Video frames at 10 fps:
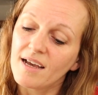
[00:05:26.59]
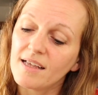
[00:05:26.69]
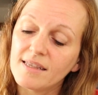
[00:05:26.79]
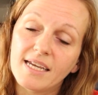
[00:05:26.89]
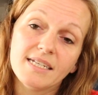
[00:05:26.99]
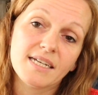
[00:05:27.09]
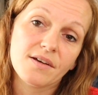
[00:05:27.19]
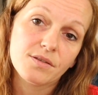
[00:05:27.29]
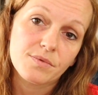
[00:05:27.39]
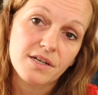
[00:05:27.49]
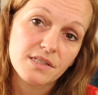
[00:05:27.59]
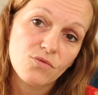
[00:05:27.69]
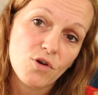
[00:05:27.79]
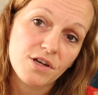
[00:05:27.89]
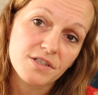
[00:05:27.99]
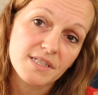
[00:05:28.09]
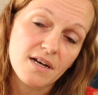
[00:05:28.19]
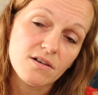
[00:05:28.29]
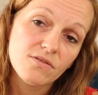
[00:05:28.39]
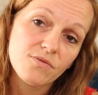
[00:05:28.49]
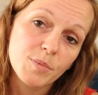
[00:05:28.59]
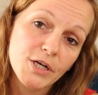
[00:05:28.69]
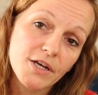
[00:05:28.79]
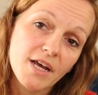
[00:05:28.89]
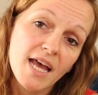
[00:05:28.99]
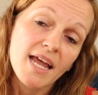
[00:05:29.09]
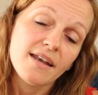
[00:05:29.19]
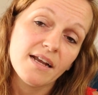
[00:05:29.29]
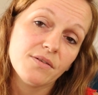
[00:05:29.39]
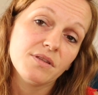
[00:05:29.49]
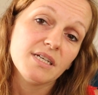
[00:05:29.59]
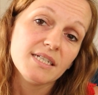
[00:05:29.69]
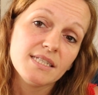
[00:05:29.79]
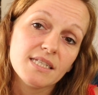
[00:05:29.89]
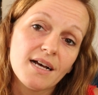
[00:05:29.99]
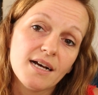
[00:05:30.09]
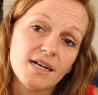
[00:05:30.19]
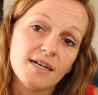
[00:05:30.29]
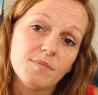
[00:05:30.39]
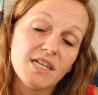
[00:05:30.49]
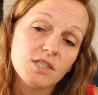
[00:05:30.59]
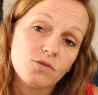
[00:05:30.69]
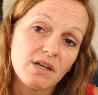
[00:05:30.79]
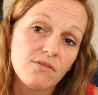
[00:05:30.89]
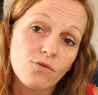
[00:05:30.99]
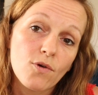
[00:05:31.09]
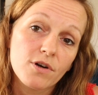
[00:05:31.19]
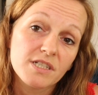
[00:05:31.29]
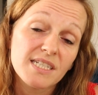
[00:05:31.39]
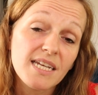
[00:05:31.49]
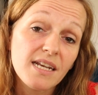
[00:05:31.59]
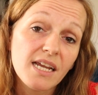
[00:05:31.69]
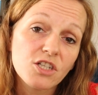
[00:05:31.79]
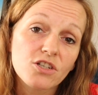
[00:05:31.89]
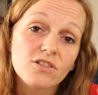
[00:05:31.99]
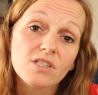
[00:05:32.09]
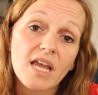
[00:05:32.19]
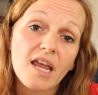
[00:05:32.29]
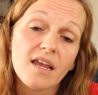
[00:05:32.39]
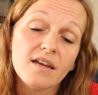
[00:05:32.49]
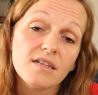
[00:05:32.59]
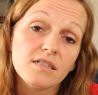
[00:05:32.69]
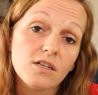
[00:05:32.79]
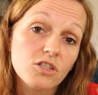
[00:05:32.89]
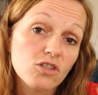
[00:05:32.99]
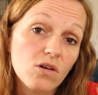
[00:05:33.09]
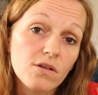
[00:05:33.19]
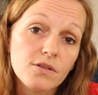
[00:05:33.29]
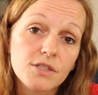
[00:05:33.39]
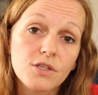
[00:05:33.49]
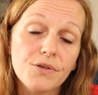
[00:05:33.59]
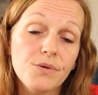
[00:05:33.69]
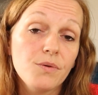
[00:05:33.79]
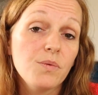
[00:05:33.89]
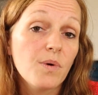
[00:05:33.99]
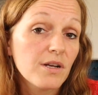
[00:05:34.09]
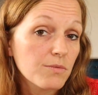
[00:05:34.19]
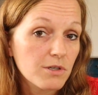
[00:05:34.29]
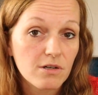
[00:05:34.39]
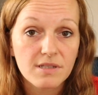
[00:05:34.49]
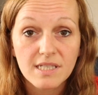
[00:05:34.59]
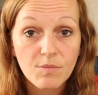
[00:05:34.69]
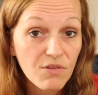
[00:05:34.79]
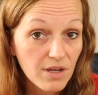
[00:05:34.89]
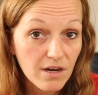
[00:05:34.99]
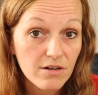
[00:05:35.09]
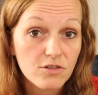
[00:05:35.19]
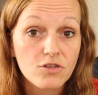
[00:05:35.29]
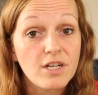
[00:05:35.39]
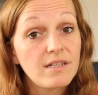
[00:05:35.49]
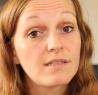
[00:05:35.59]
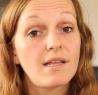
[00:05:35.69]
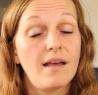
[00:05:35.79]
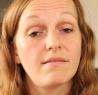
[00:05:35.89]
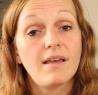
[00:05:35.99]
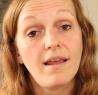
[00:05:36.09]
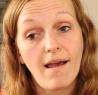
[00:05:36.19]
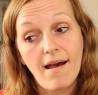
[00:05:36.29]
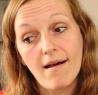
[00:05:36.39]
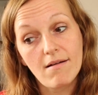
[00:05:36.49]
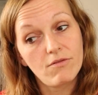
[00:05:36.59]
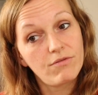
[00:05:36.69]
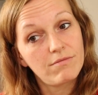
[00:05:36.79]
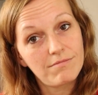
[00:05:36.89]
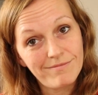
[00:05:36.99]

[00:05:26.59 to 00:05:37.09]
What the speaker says: a Laying Down the Rails for Yourself book. Now this is great for teenagers and adults who want to work on some of the character traits that they have